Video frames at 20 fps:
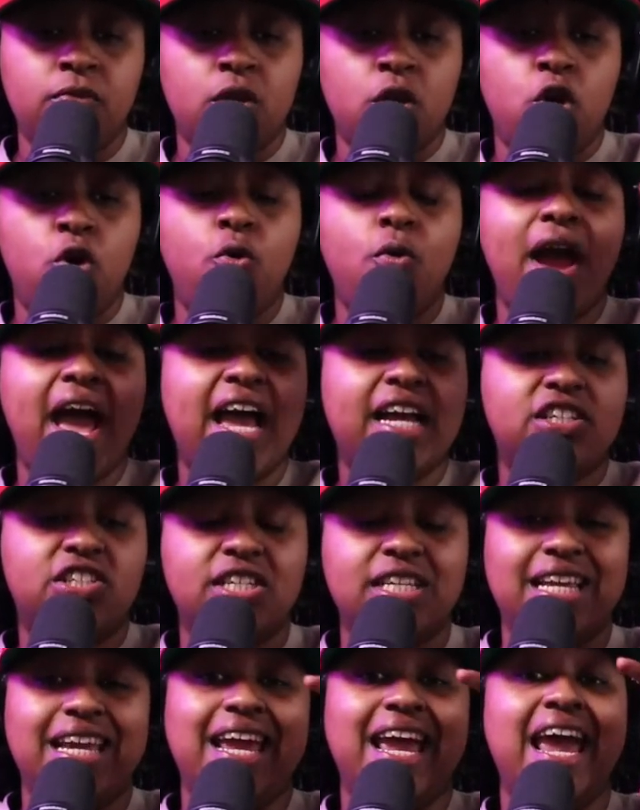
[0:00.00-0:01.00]
who
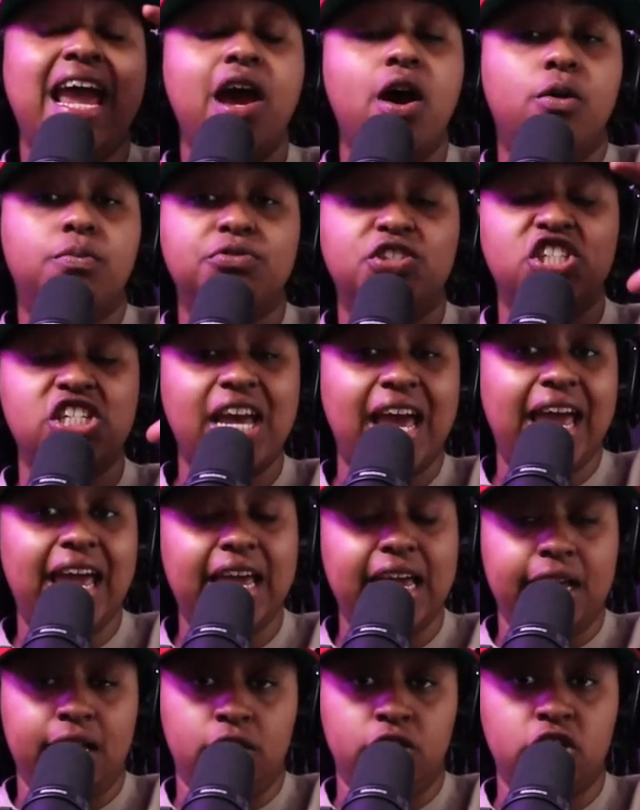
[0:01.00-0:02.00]
actually helped
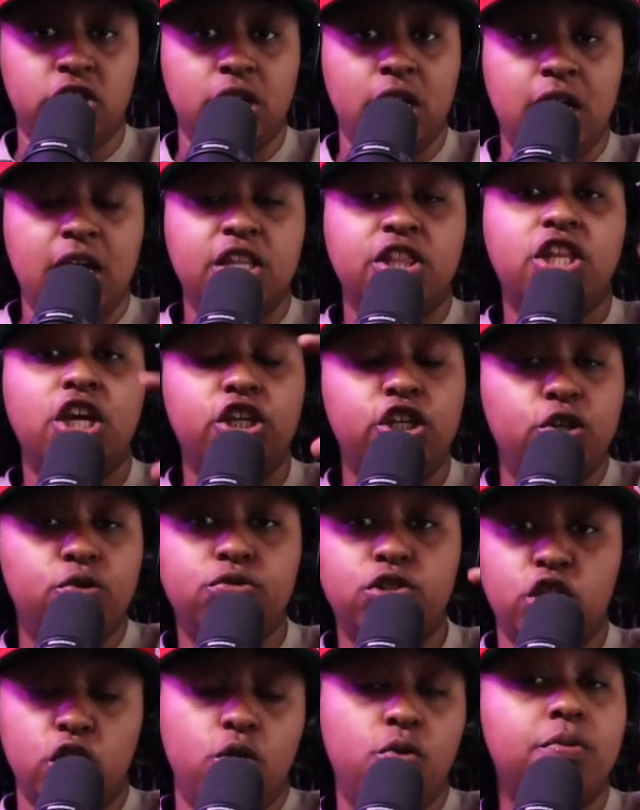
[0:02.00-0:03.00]
change the
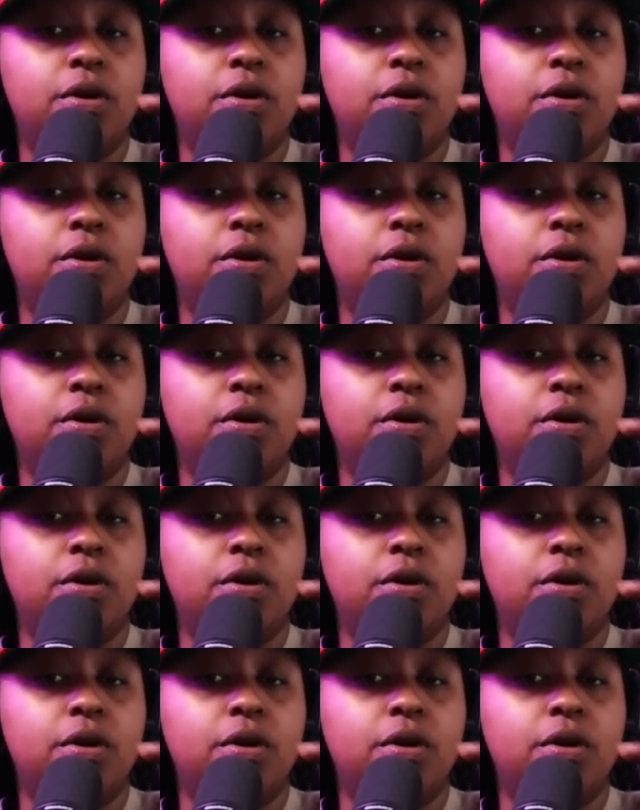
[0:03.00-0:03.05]
YouTube